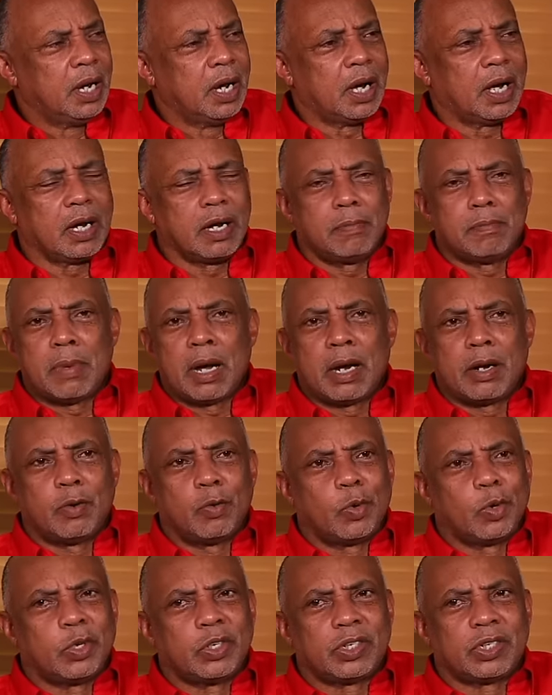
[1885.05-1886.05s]
And the
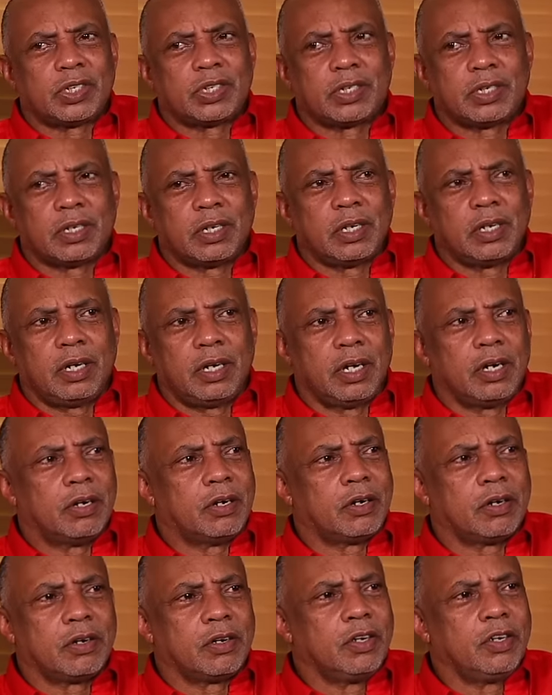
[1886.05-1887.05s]
man was, you
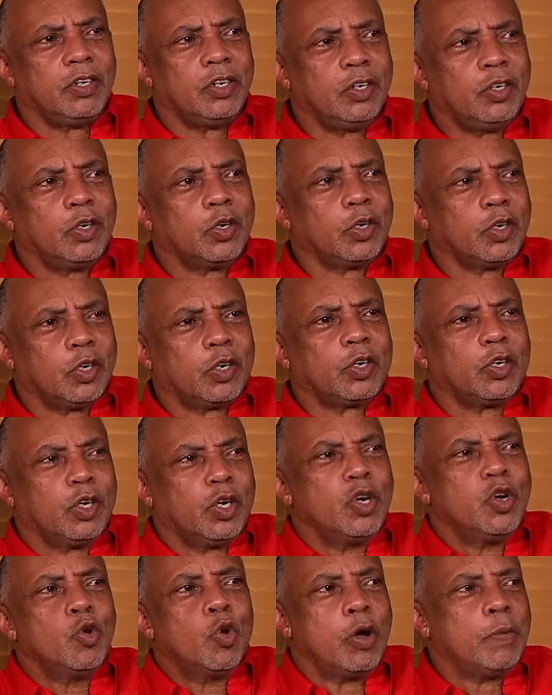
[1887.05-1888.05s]
know, you
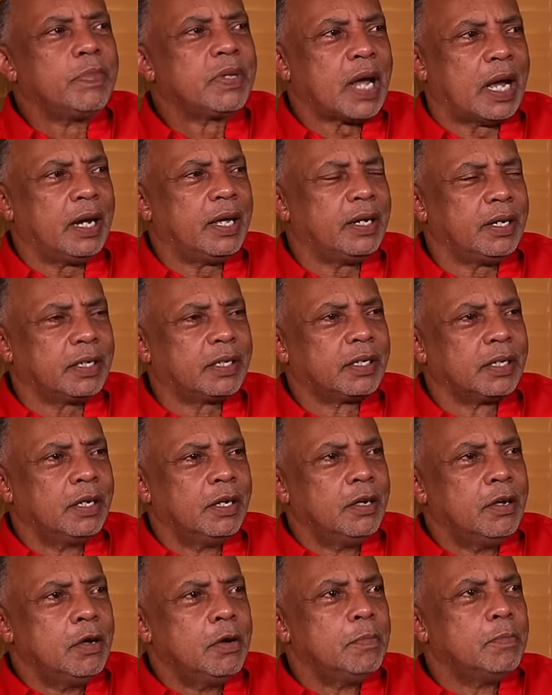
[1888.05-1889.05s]
knew him talent.
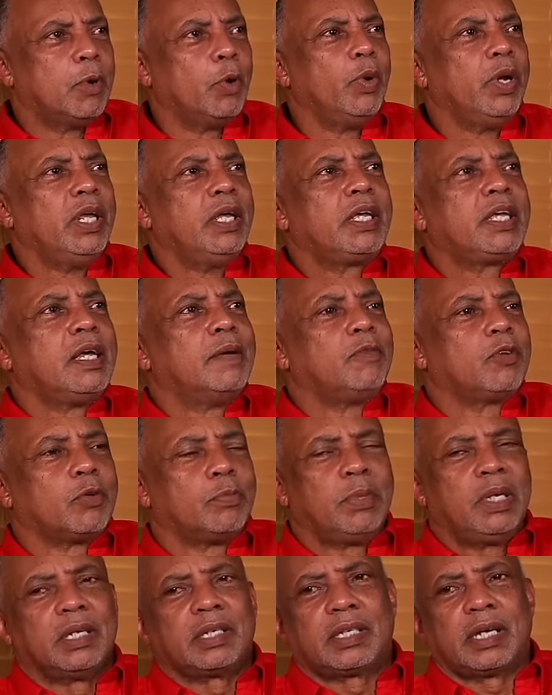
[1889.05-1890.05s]
But when he came to
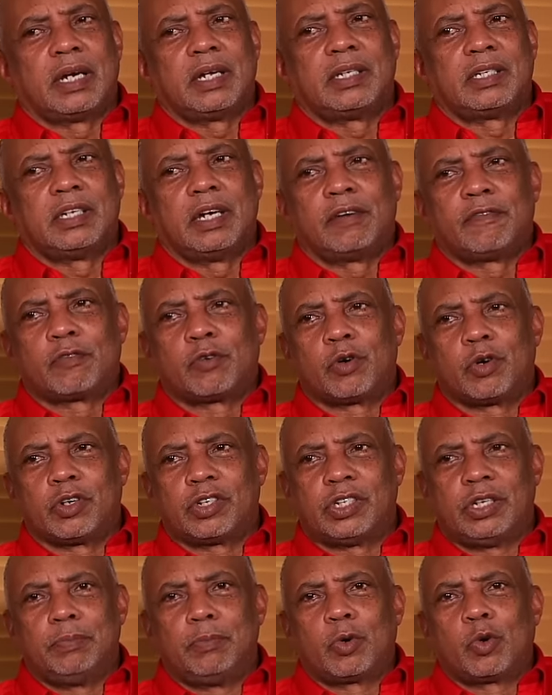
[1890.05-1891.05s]
Bass Odyssey, of
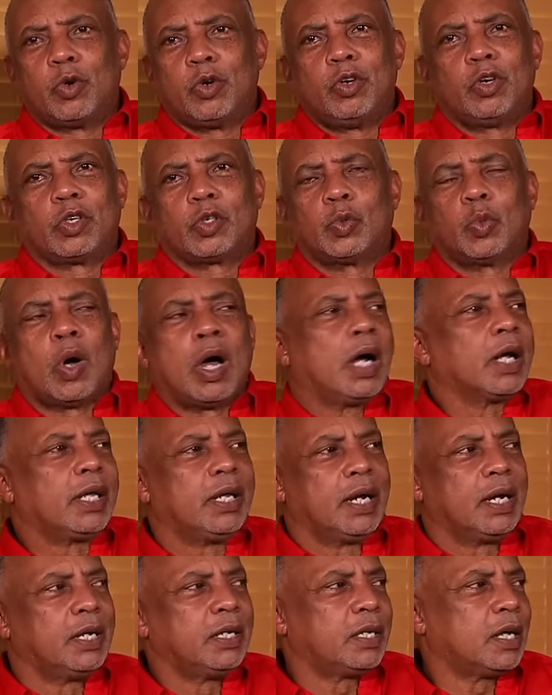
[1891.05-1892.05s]
course, he couldn't just walk
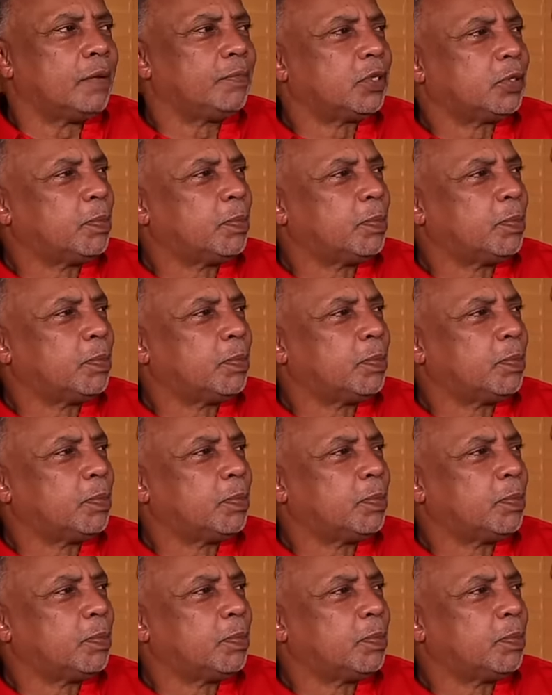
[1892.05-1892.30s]
in at the top